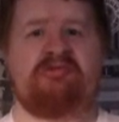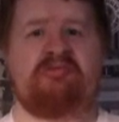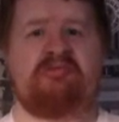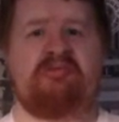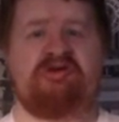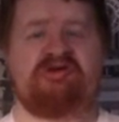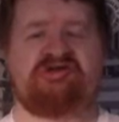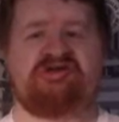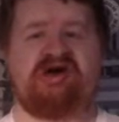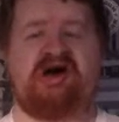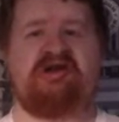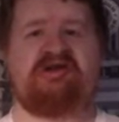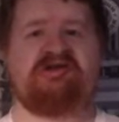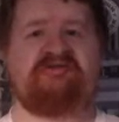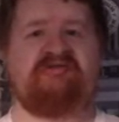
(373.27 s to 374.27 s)
what
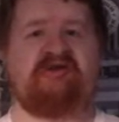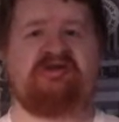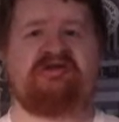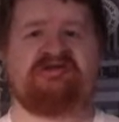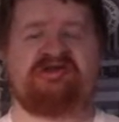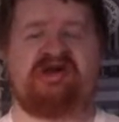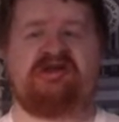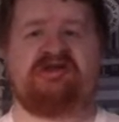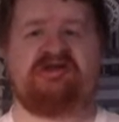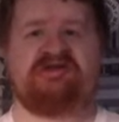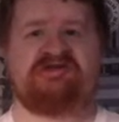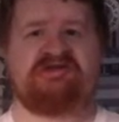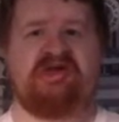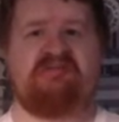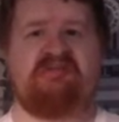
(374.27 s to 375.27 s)
Jan has further said in the
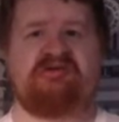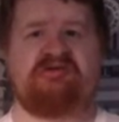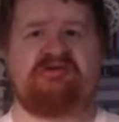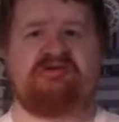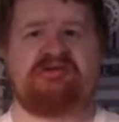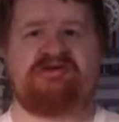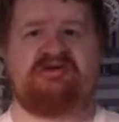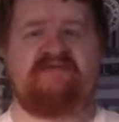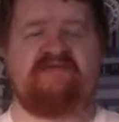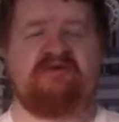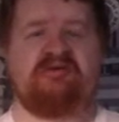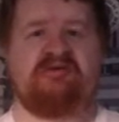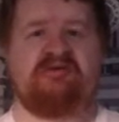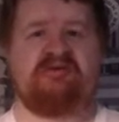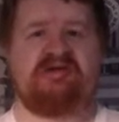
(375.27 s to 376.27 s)
statement released a
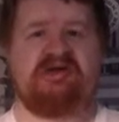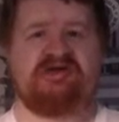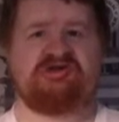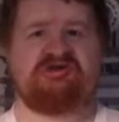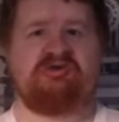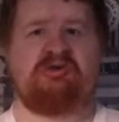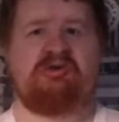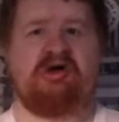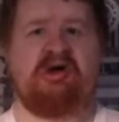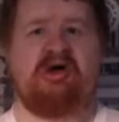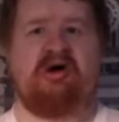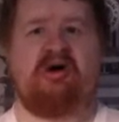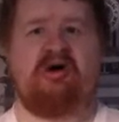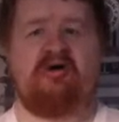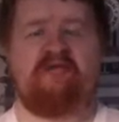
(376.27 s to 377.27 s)
few days ago
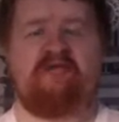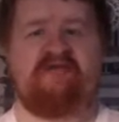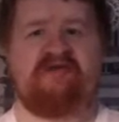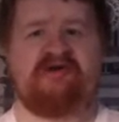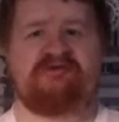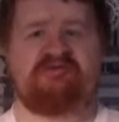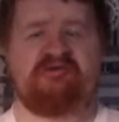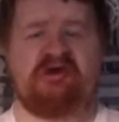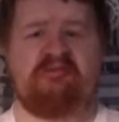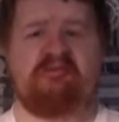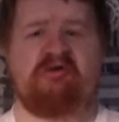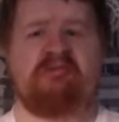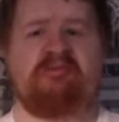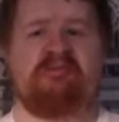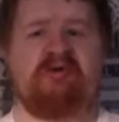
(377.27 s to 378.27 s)
on Facebook in a
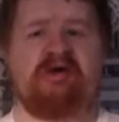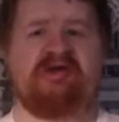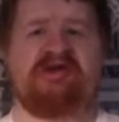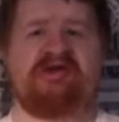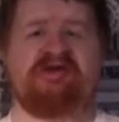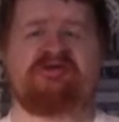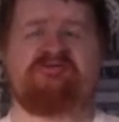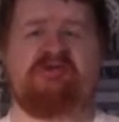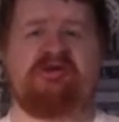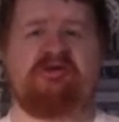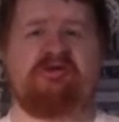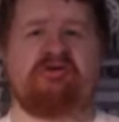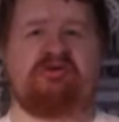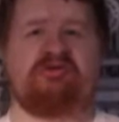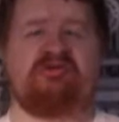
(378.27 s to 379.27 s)
moment, but here's where the
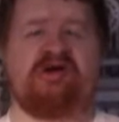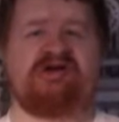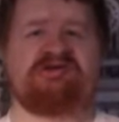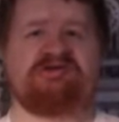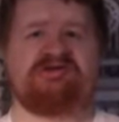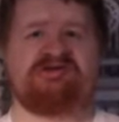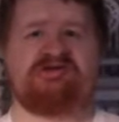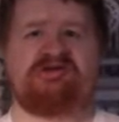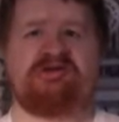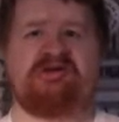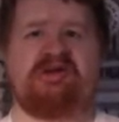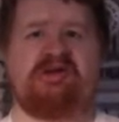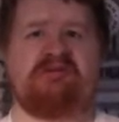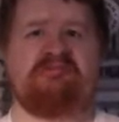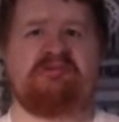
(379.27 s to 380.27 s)
local wrestling scene
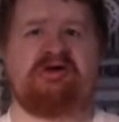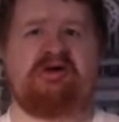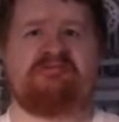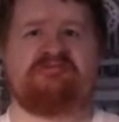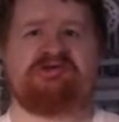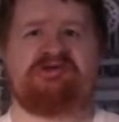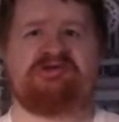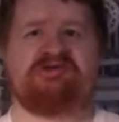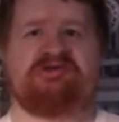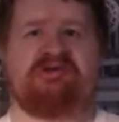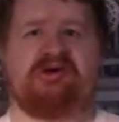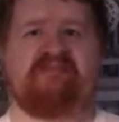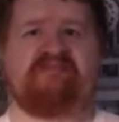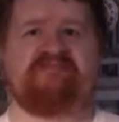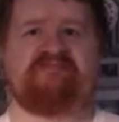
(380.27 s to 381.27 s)
comes into
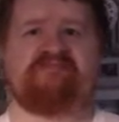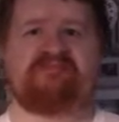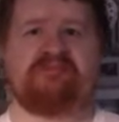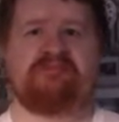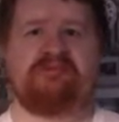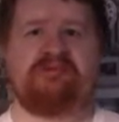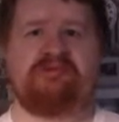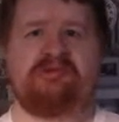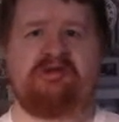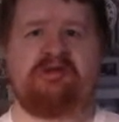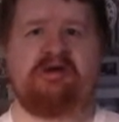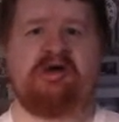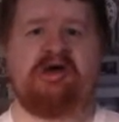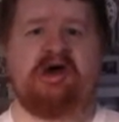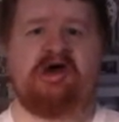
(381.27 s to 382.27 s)
it.
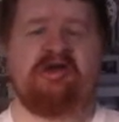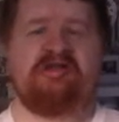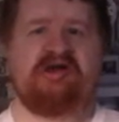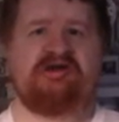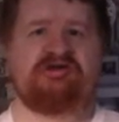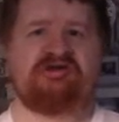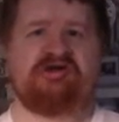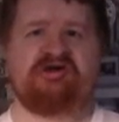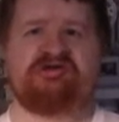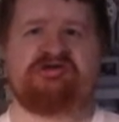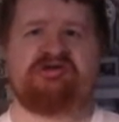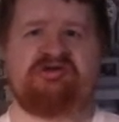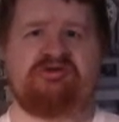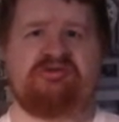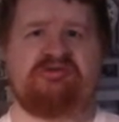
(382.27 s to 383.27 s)
The
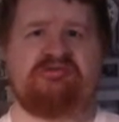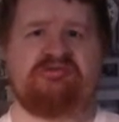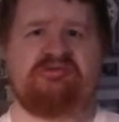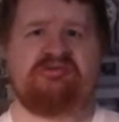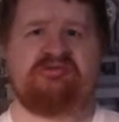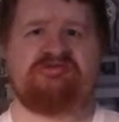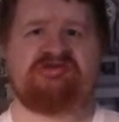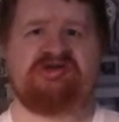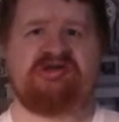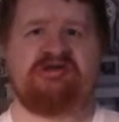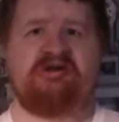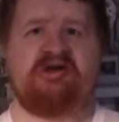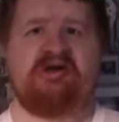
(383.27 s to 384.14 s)
introduction you will have seen